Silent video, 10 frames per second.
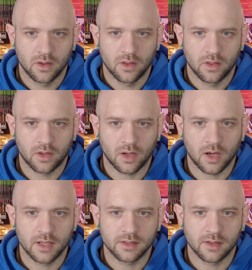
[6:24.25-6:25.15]
The
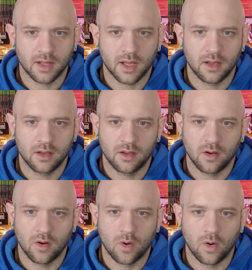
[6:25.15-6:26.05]
gods lie
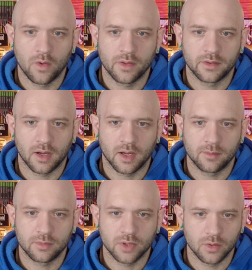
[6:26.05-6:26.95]
all the
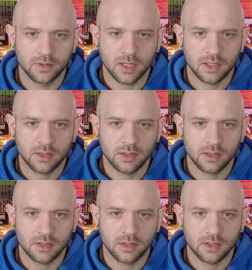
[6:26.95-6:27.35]
time, don't they?